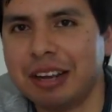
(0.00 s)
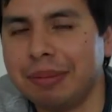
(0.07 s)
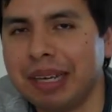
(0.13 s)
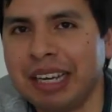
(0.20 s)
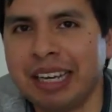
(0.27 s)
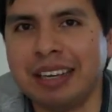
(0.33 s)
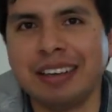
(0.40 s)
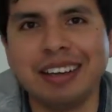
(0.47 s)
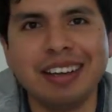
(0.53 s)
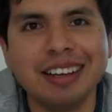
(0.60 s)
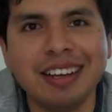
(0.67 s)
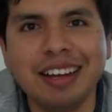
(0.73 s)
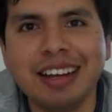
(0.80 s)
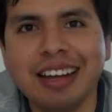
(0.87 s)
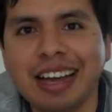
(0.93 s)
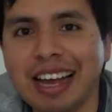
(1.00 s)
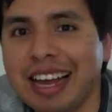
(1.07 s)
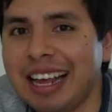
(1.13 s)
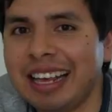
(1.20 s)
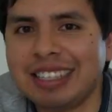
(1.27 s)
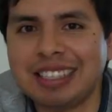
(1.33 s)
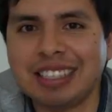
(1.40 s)
I mean,
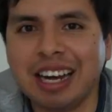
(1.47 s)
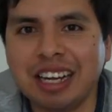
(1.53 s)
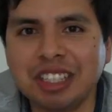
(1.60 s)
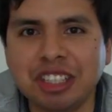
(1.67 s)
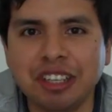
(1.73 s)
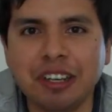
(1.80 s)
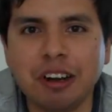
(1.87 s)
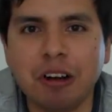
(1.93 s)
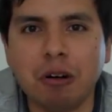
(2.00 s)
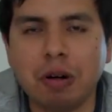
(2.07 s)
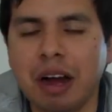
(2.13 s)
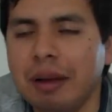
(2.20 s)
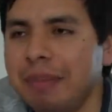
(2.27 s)
it's touch and go.